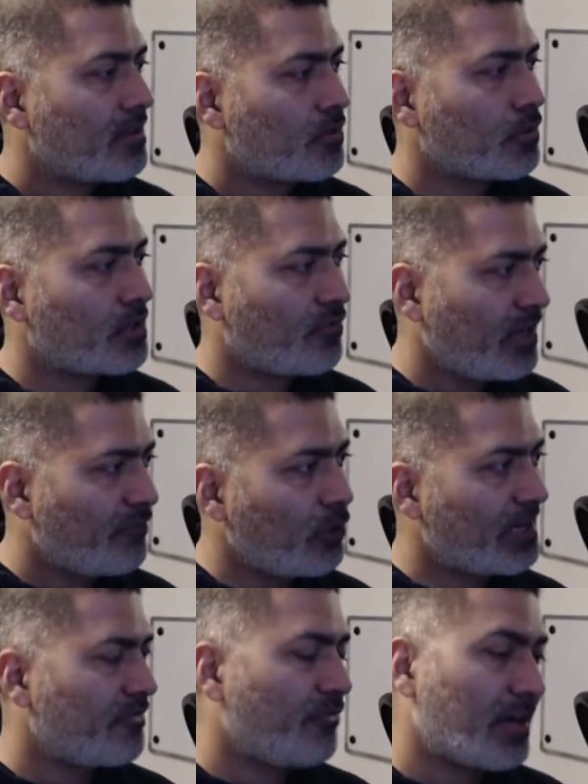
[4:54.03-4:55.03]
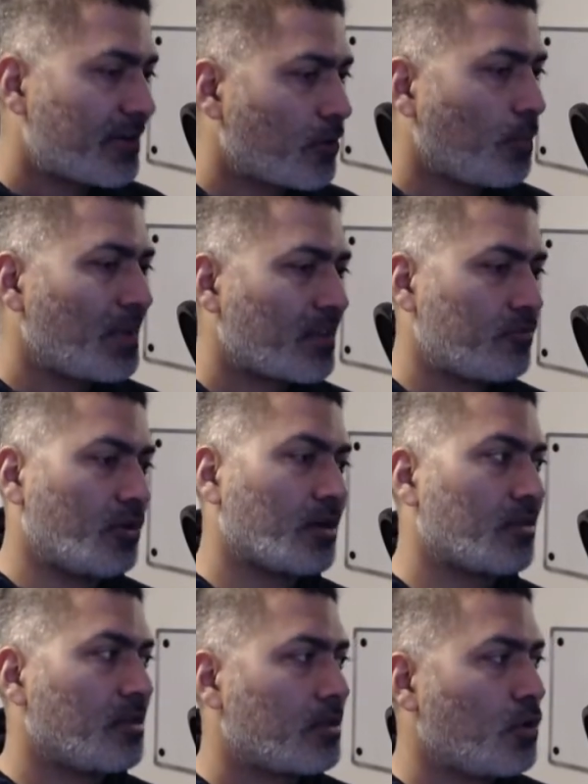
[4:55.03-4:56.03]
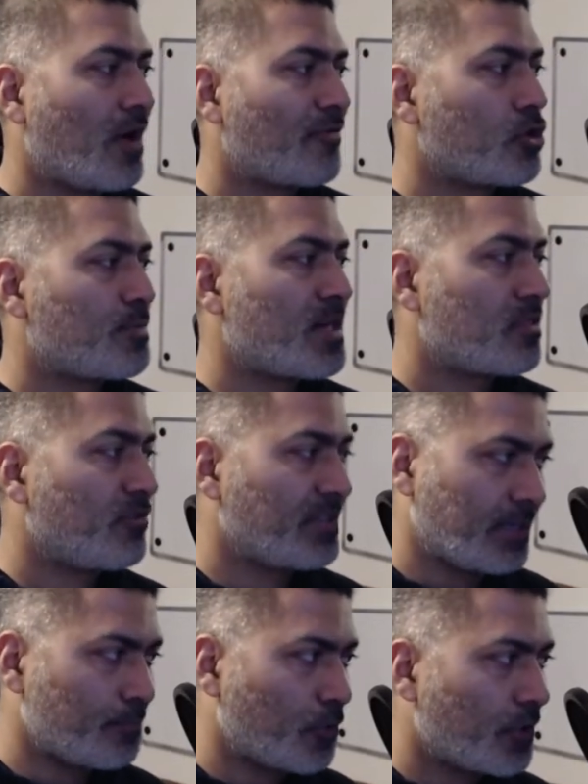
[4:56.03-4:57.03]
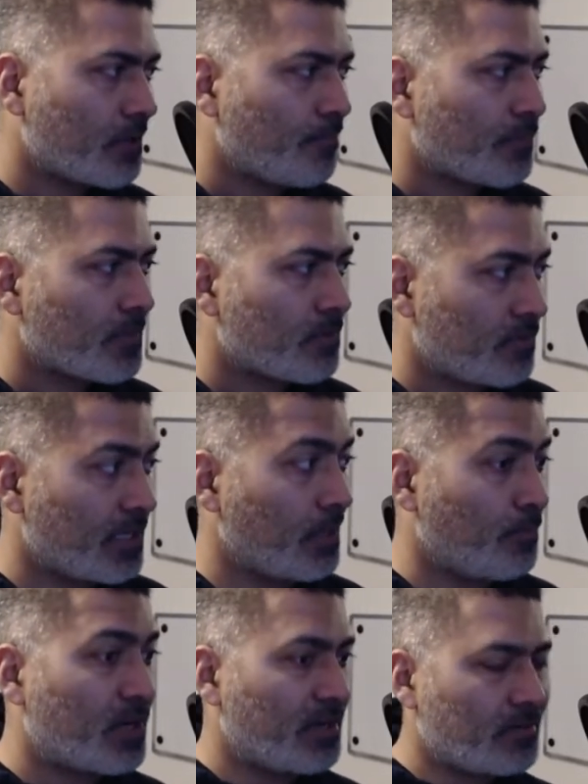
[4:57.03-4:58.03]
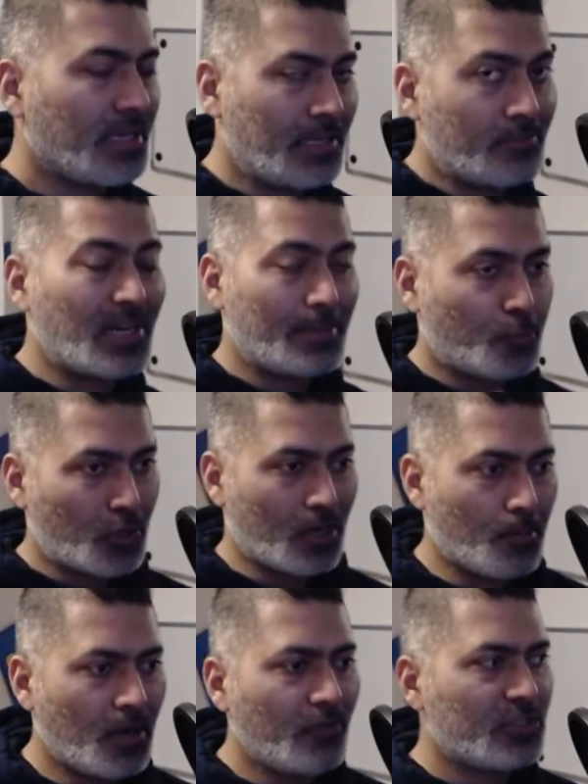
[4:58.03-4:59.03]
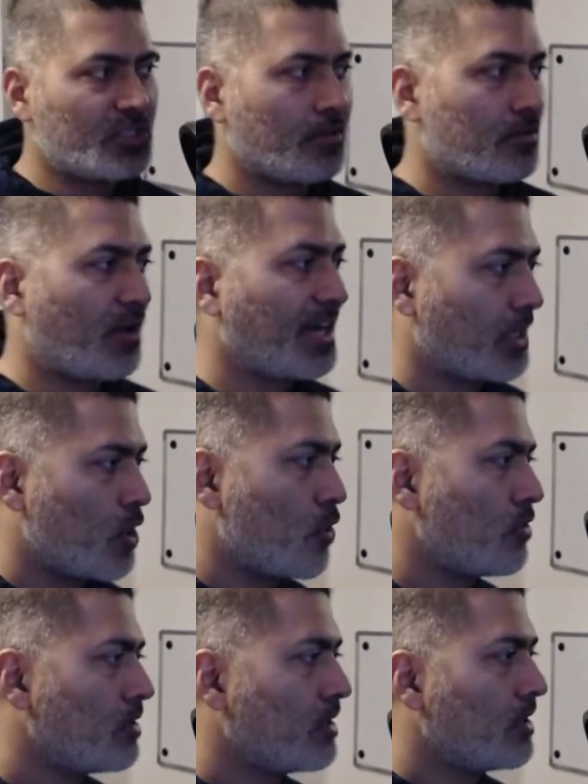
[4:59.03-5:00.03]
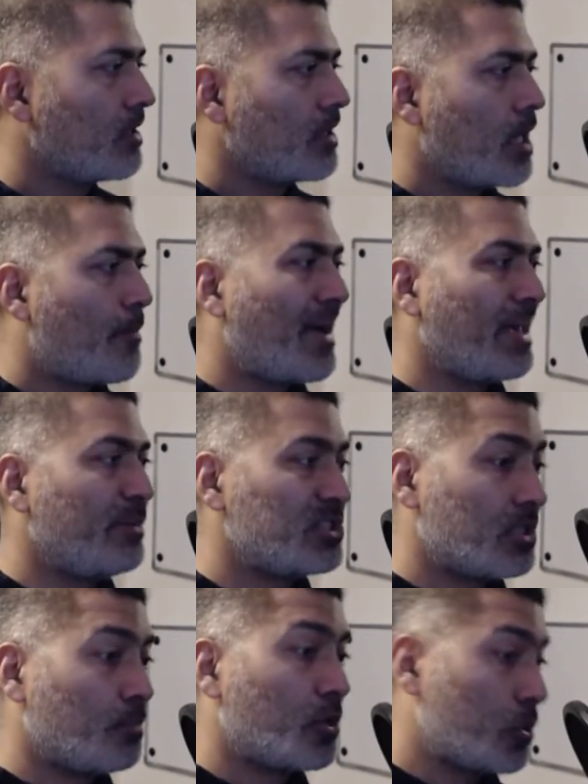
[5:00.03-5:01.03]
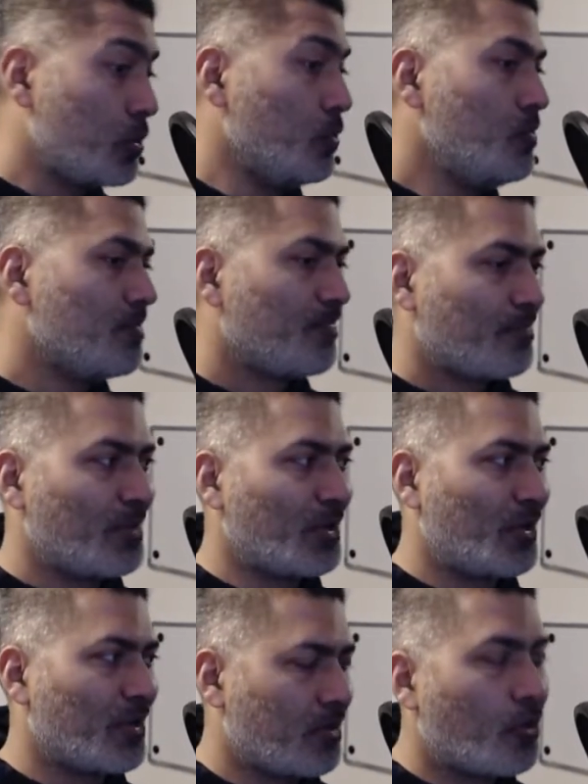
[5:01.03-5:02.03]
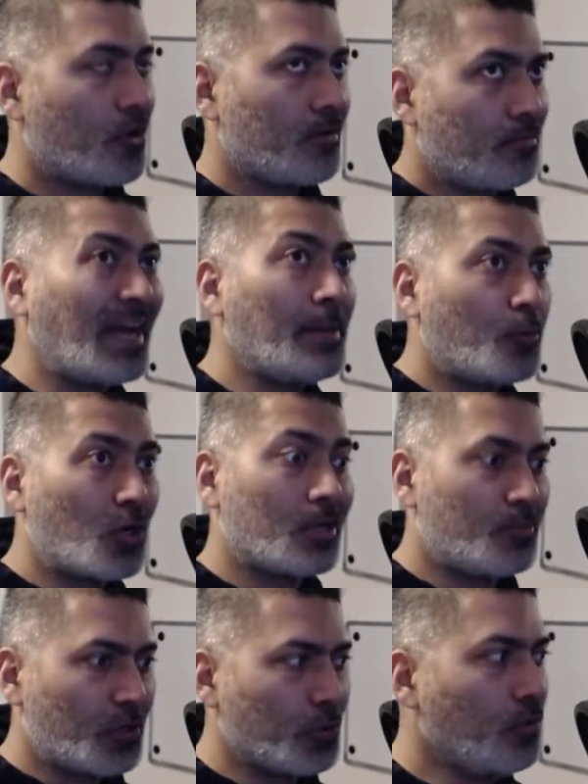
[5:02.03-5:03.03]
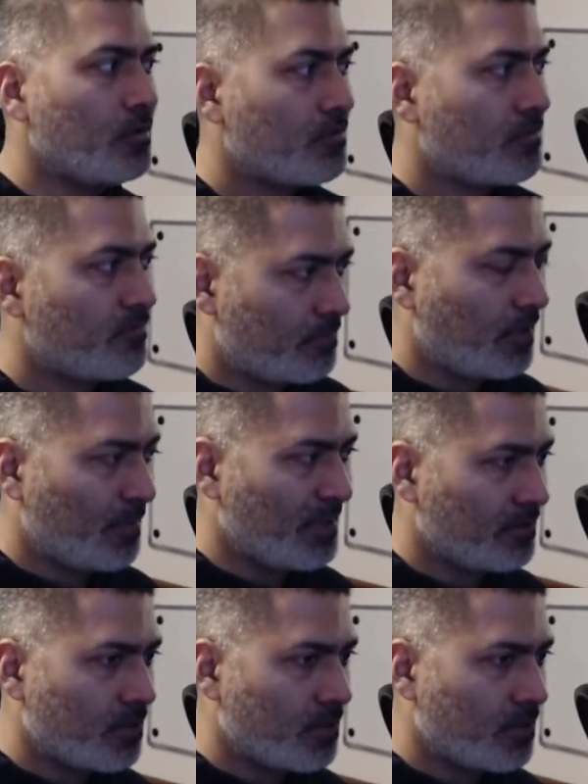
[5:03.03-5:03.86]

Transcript: So the way filter complex works is you have to specify the input, the input number, which is right now my image number two, because, or my input number two, I